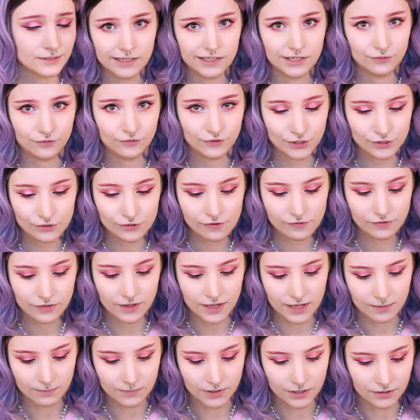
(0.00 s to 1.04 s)
and a few of
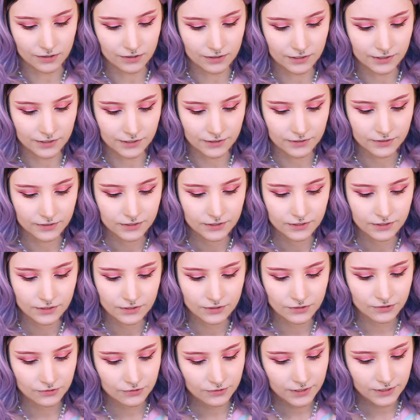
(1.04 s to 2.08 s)
them are
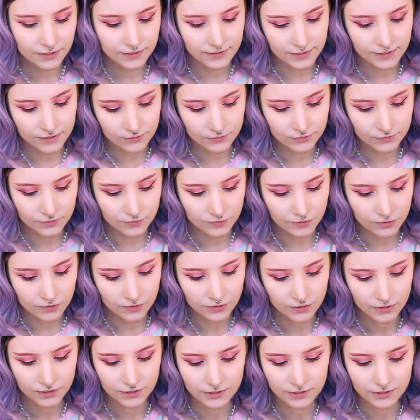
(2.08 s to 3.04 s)
Yuri Nauto,